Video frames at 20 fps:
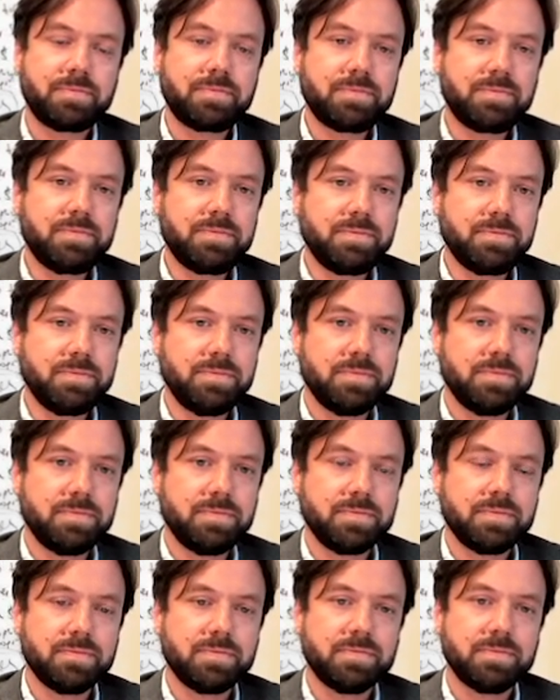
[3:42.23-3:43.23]

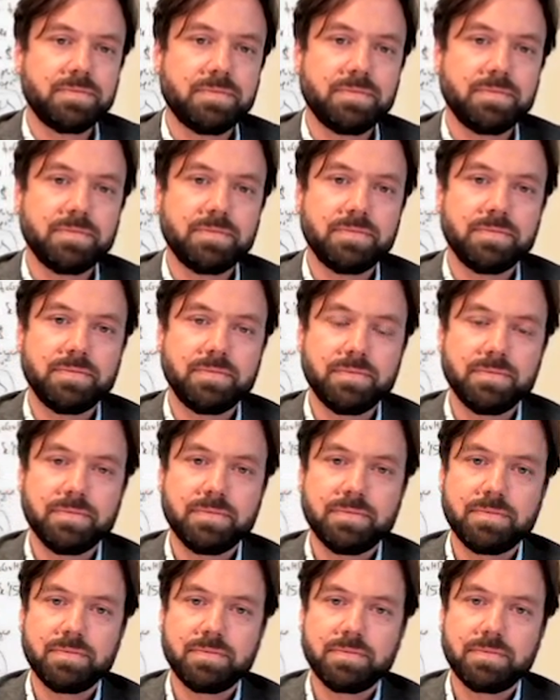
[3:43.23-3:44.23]

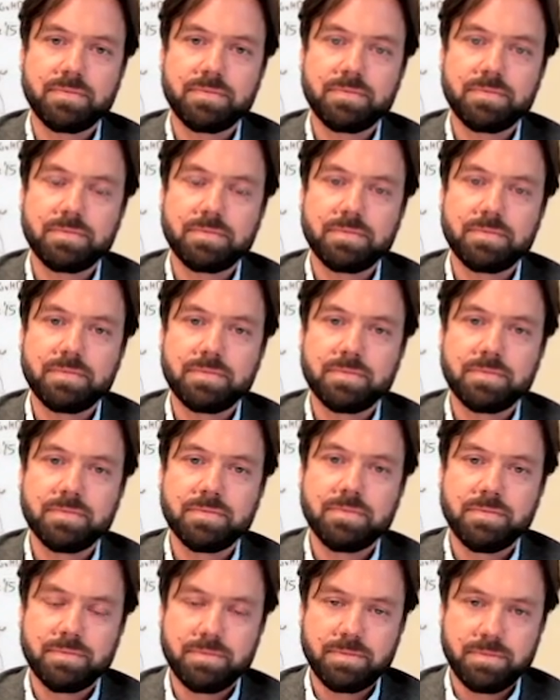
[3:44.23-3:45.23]

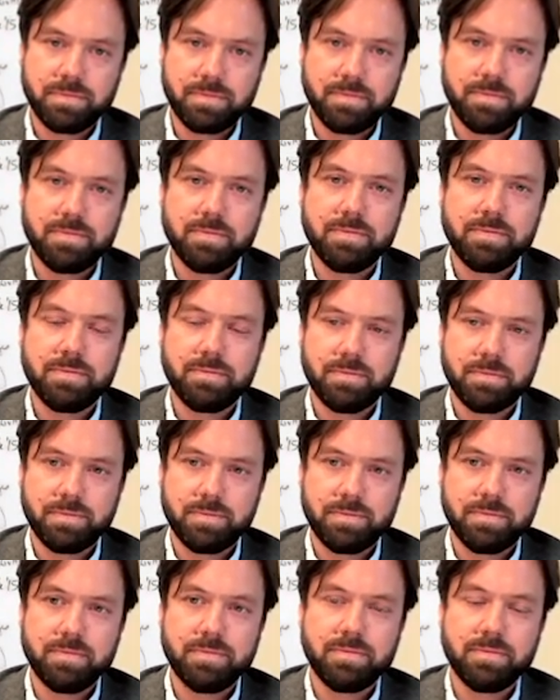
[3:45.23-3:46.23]

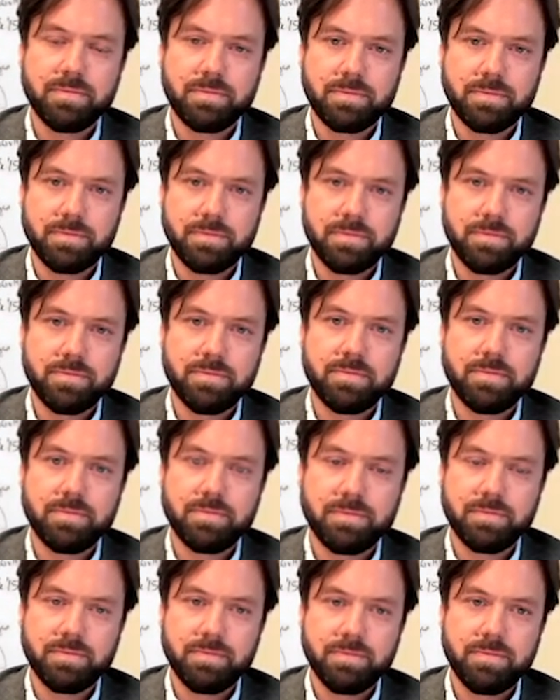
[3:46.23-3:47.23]

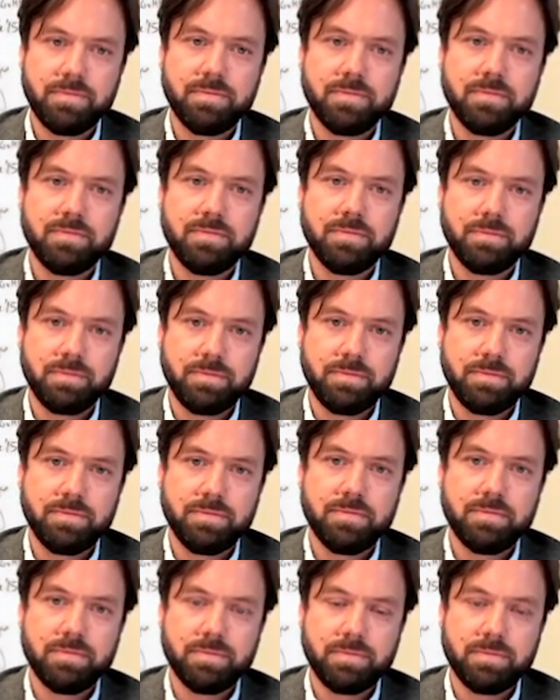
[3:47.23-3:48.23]

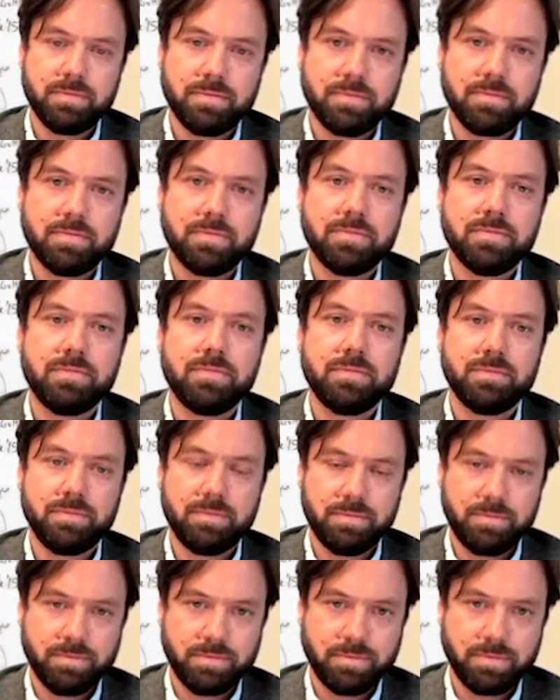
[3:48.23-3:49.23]

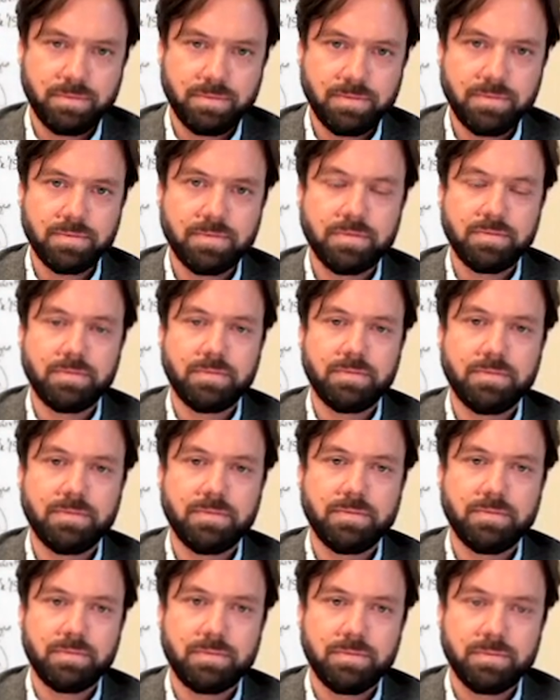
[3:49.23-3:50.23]
(silent)